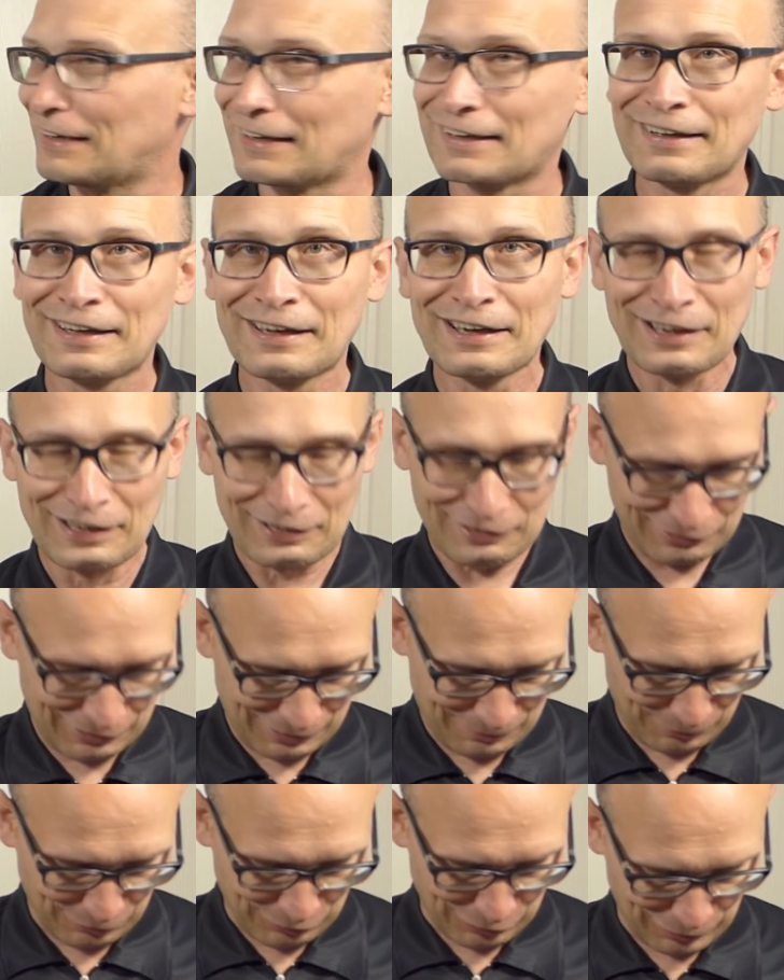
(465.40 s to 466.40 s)

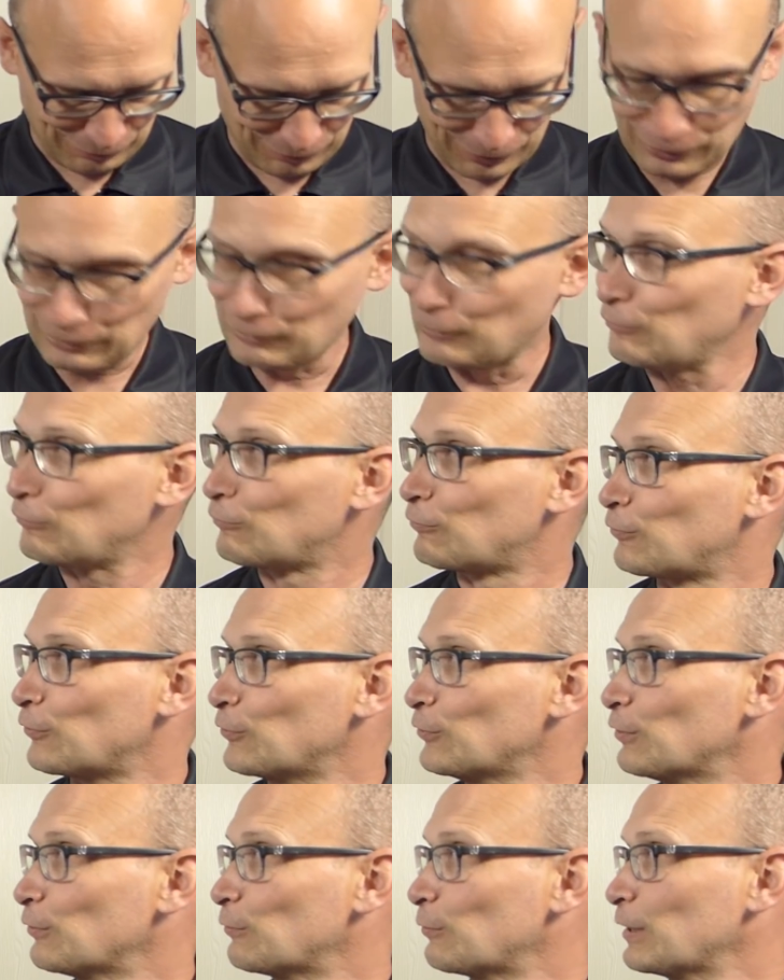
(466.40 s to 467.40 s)
that must have been good
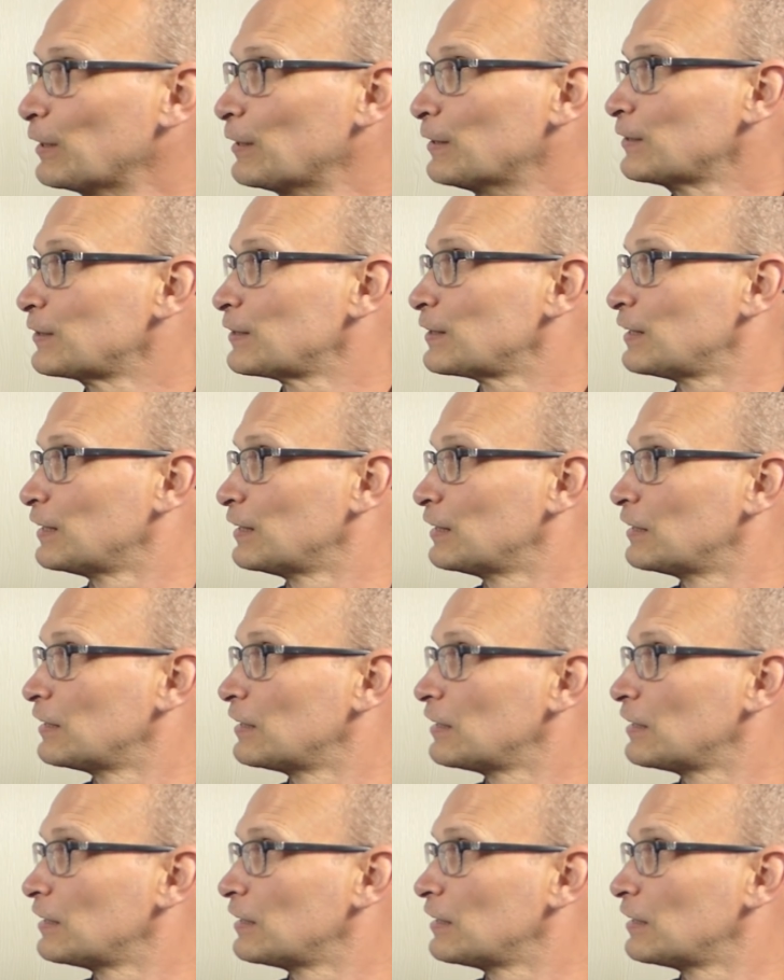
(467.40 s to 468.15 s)
fun to witness.